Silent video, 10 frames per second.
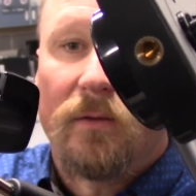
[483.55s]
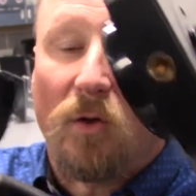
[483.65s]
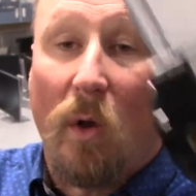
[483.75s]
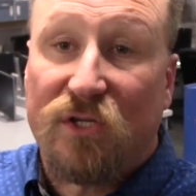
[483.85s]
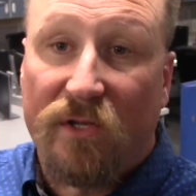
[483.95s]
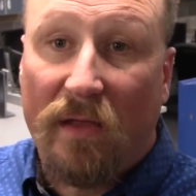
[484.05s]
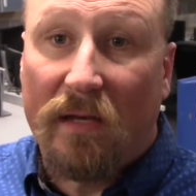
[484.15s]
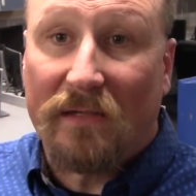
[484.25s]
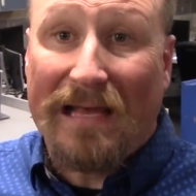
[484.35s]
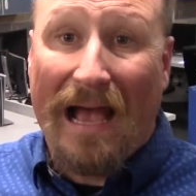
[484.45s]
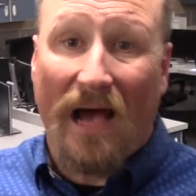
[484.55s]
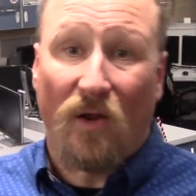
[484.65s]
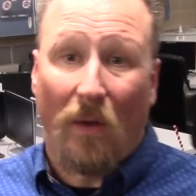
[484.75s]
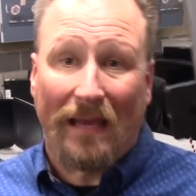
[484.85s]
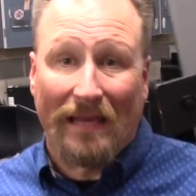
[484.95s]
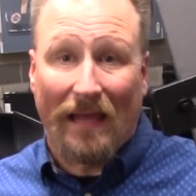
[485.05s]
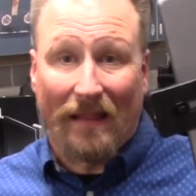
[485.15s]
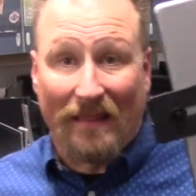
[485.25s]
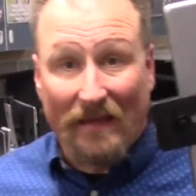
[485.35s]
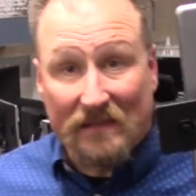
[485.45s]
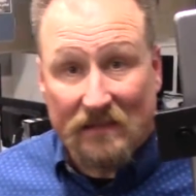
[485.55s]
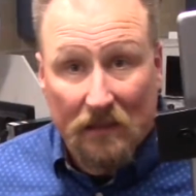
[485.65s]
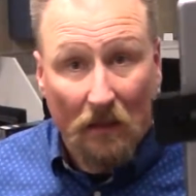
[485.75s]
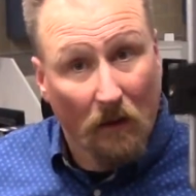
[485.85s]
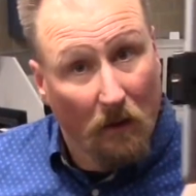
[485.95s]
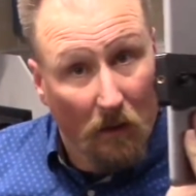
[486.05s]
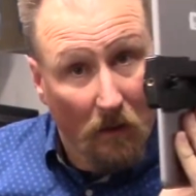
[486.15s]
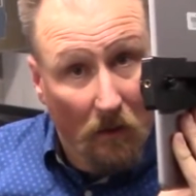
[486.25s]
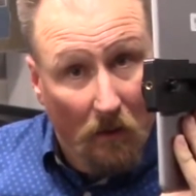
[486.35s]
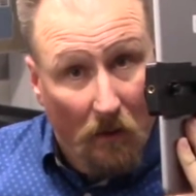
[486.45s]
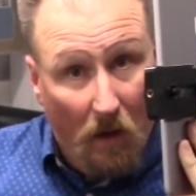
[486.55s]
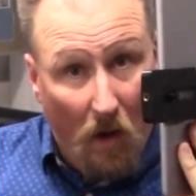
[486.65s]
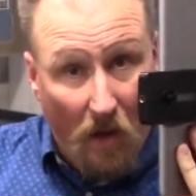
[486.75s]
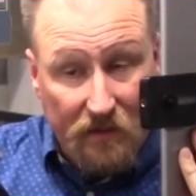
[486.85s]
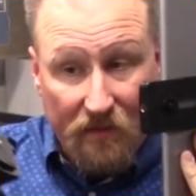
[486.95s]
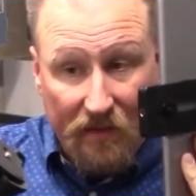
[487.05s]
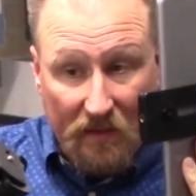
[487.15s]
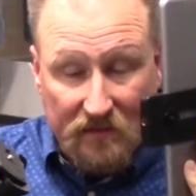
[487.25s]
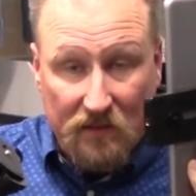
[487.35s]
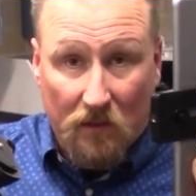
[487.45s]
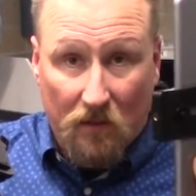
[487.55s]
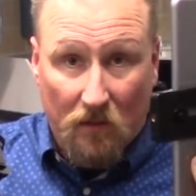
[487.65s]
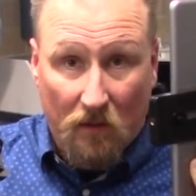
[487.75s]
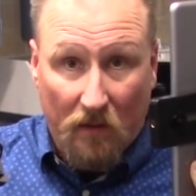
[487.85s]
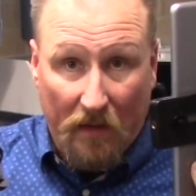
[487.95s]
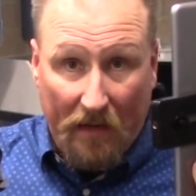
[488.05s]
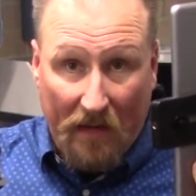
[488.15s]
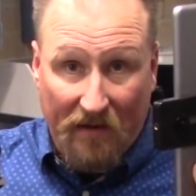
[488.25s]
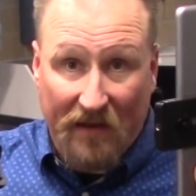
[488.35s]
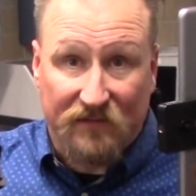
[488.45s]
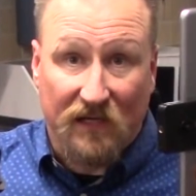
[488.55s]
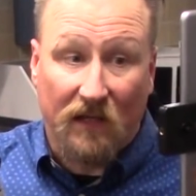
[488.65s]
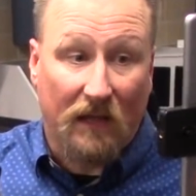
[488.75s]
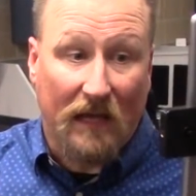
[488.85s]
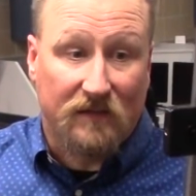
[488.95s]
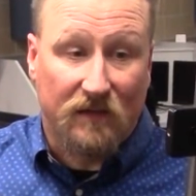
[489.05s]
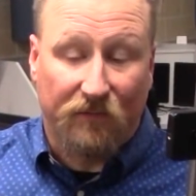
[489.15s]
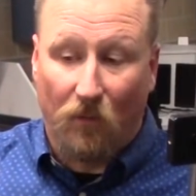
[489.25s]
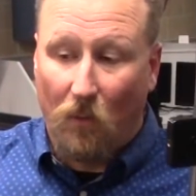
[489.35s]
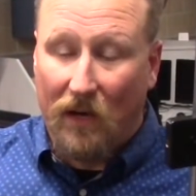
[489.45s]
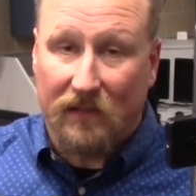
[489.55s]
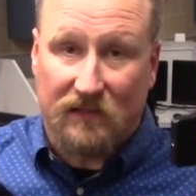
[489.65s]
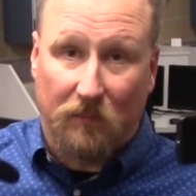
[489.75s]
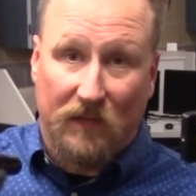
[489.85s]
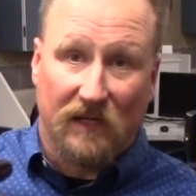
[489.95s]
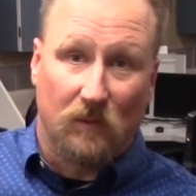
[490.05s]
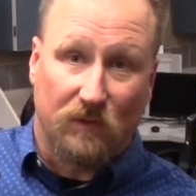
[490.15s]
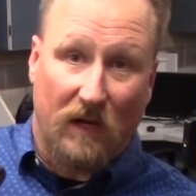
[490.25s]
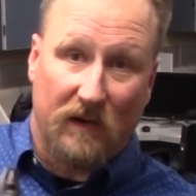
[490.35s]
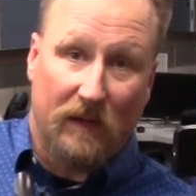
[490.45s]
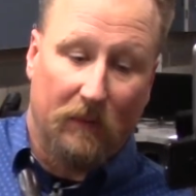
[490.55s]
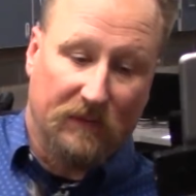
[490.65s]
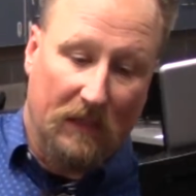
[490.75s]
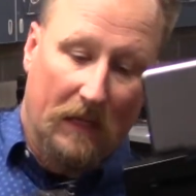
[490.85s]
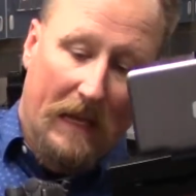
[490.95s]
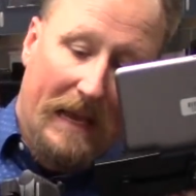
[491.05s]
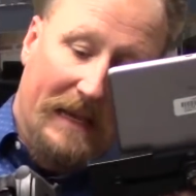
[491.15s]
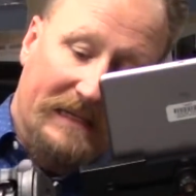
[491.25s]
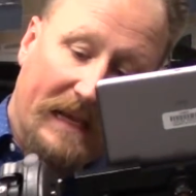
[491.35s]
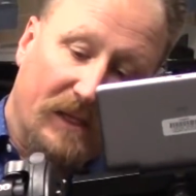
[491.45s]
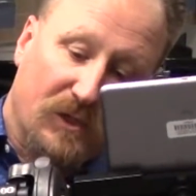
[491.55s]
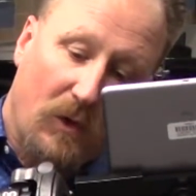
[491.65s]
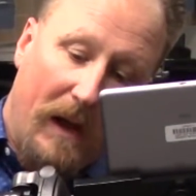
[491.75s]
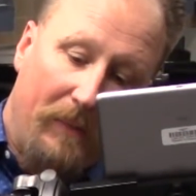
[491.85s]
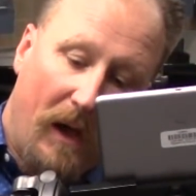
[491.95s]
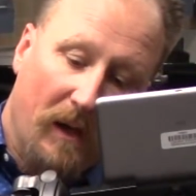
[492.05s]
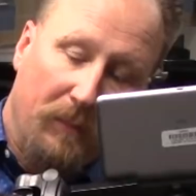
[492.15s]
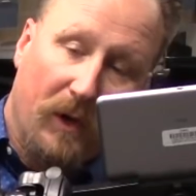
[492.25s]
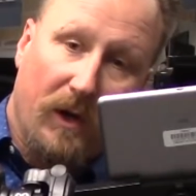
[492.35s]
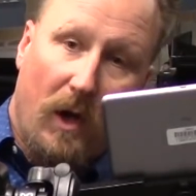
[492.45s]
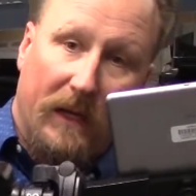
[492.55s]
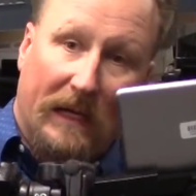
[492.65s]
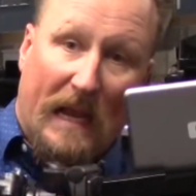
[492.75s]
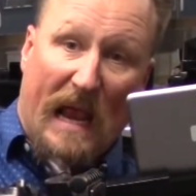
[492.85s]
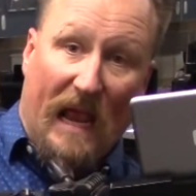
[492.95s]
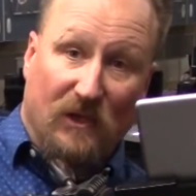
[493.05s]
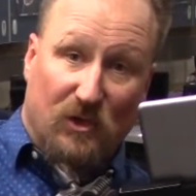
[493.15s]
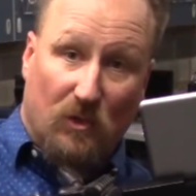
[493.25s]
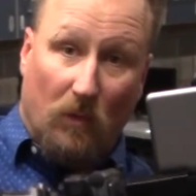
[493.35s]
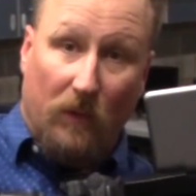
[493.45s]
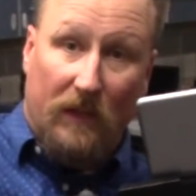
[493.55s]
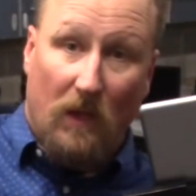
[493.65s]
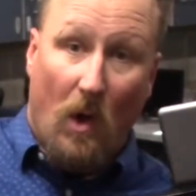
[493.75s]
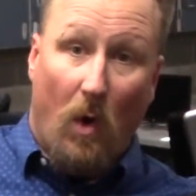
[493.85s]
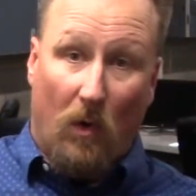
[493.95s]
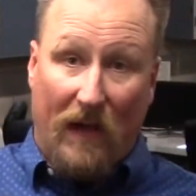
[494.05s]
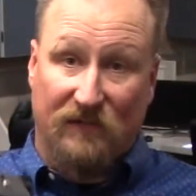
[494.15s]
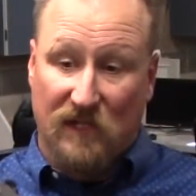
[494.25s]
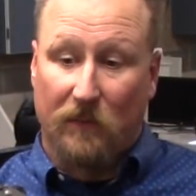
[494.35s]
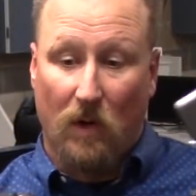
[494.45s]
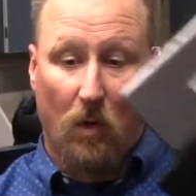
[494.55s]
The question then is, how do I get this onto this? And I have seen lots of different ways. Some kids will try to be able to take the tripod, put it on it, and screw it, or have someone